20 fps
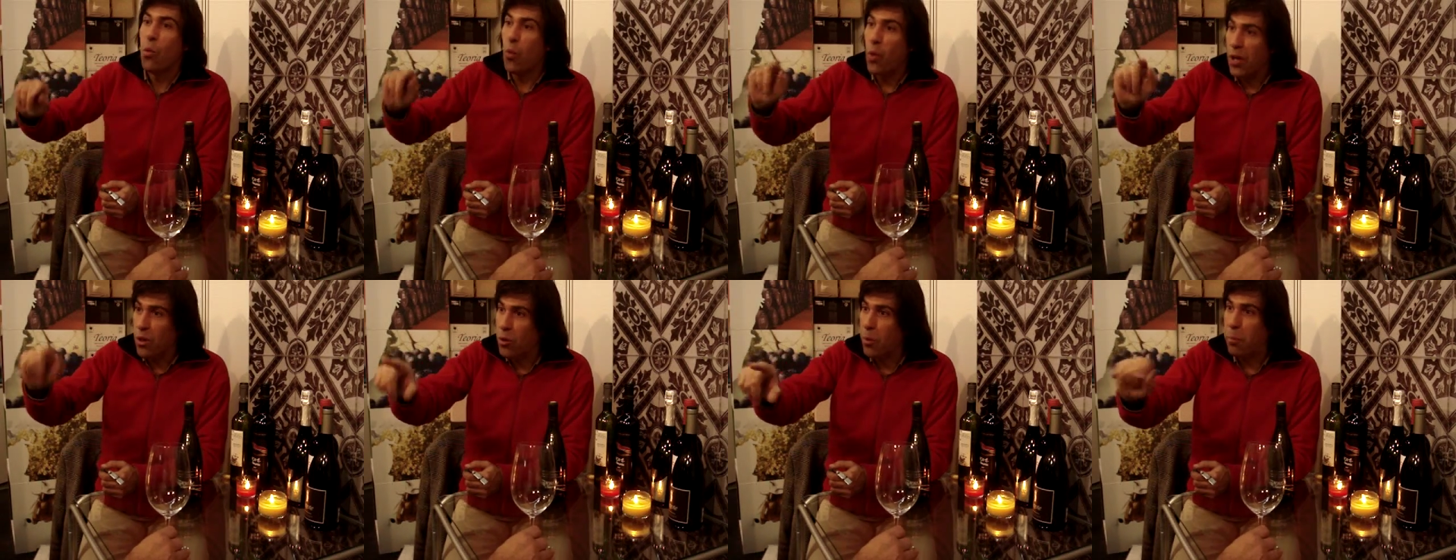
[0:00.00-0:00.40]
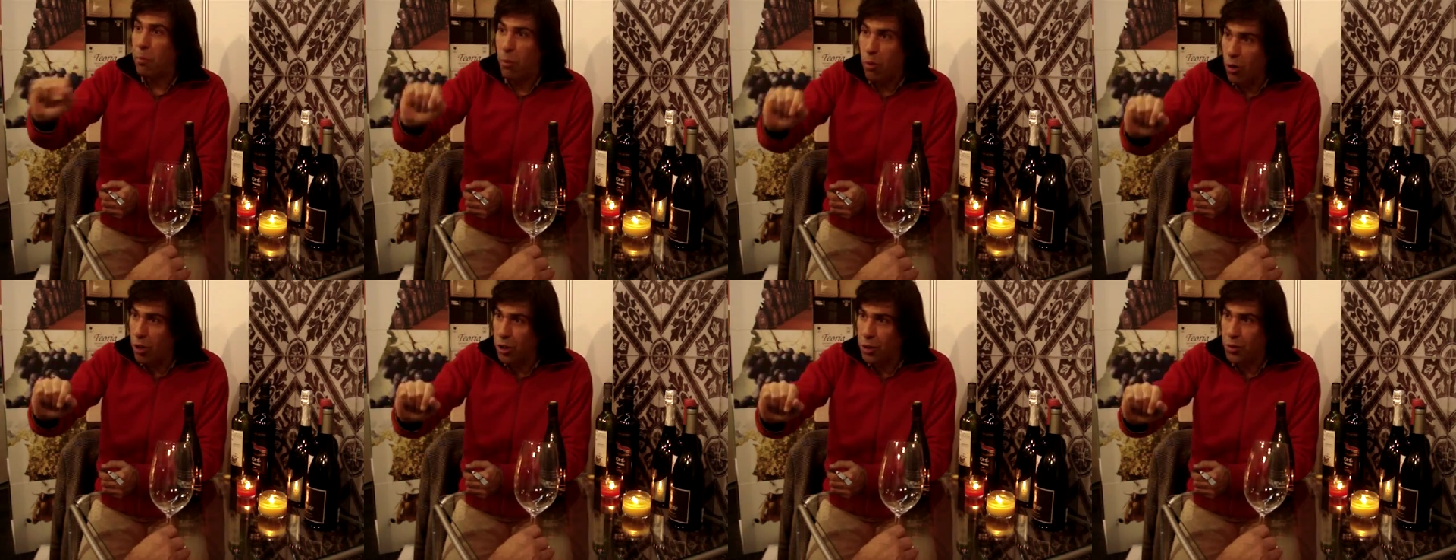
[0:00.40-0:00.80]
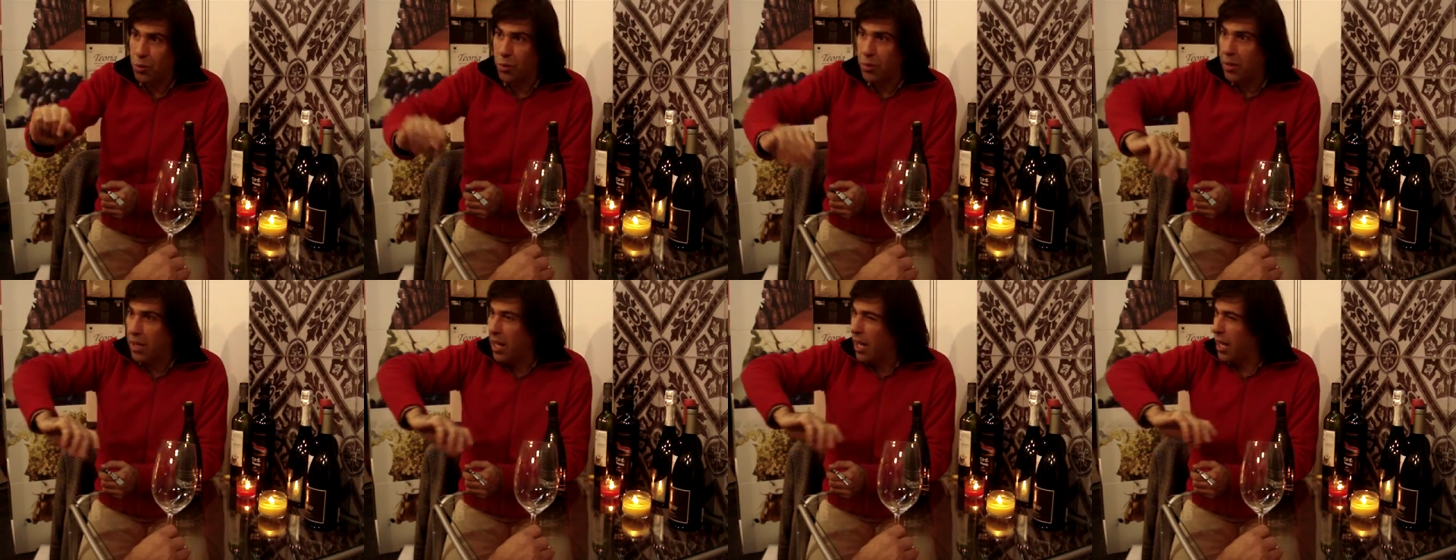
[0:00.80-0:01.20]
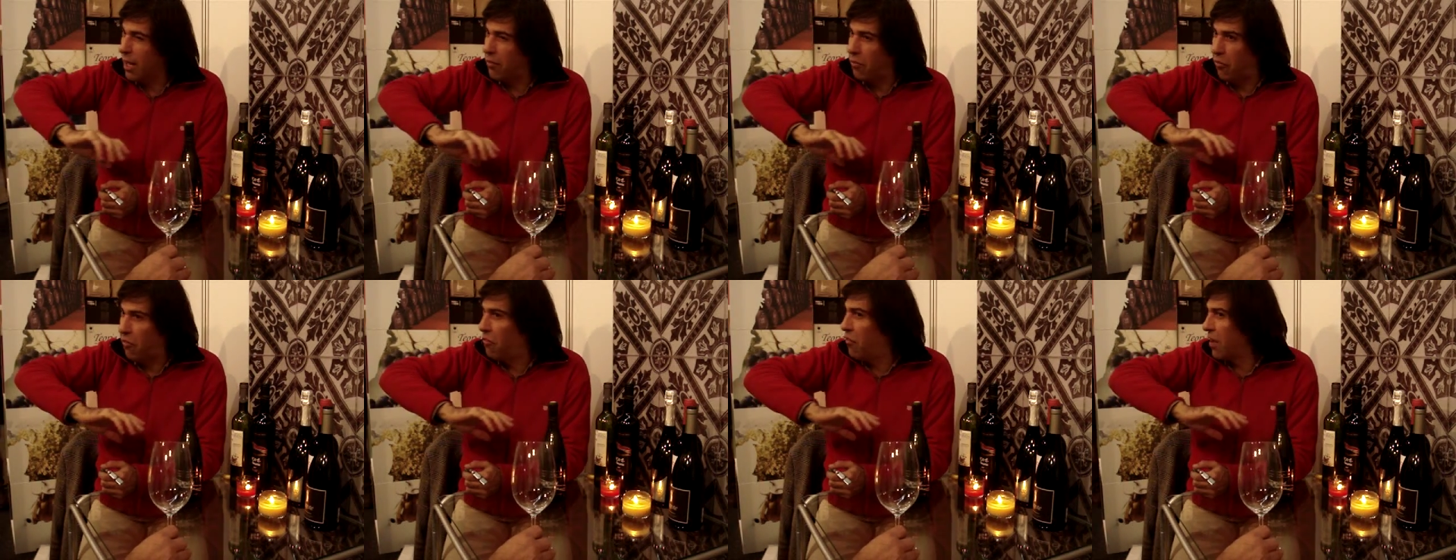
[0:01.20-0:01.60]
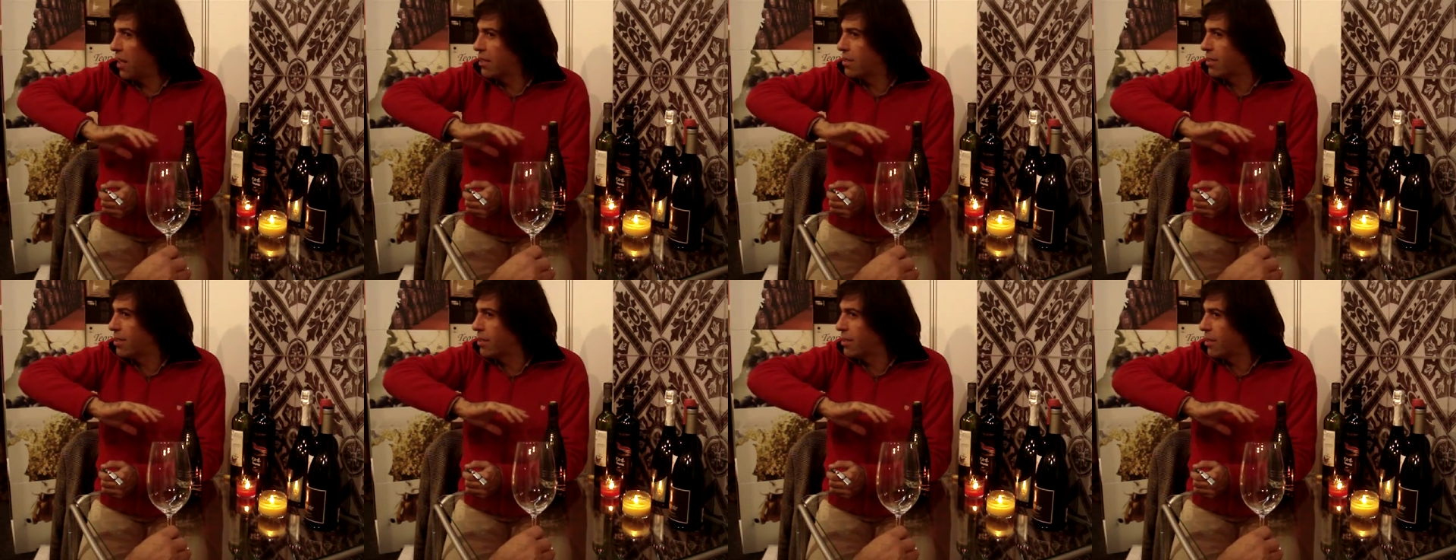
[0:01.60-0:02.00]
with a port
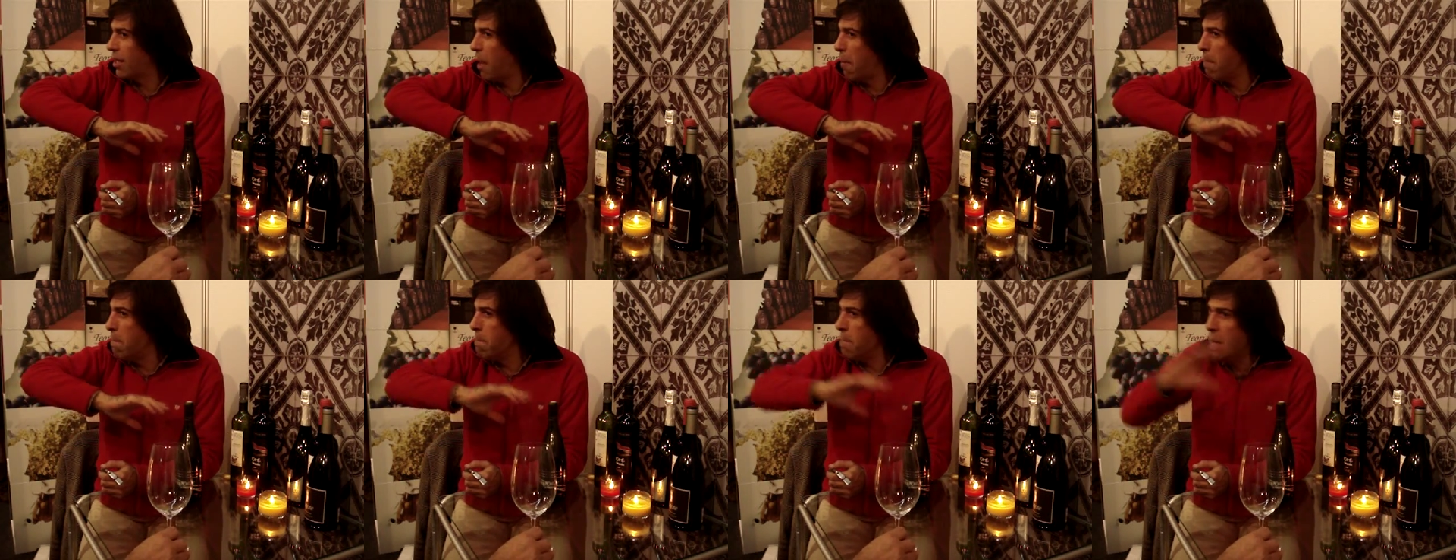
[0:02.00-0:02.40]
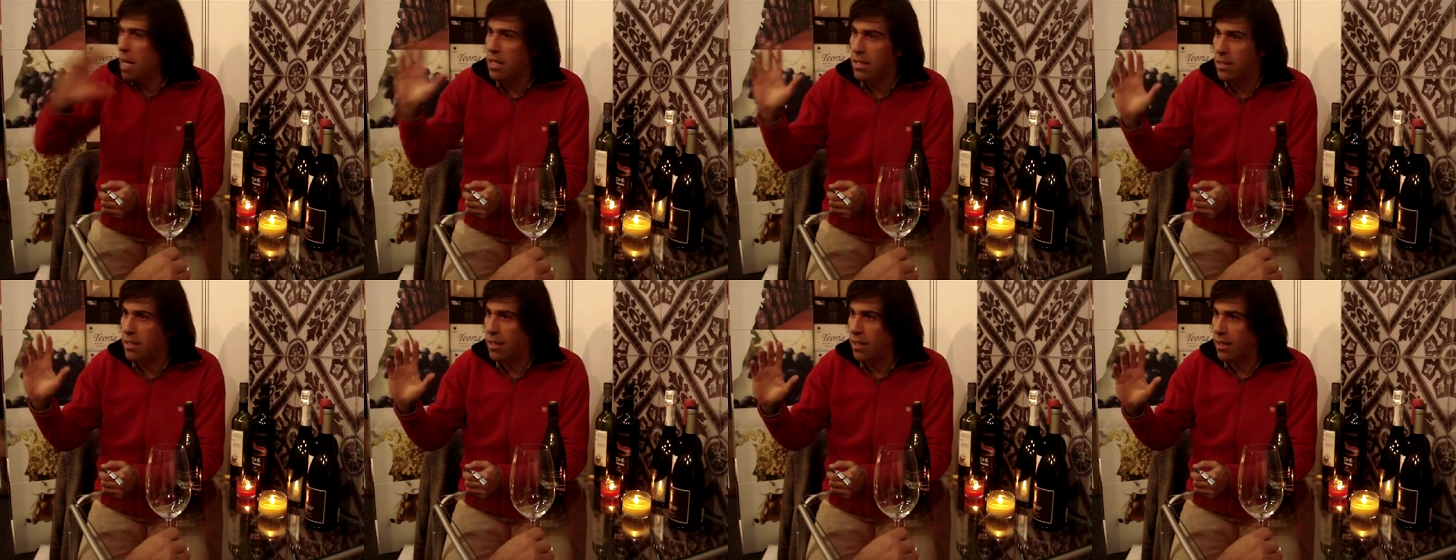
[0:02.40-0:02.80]
fix. Amazing.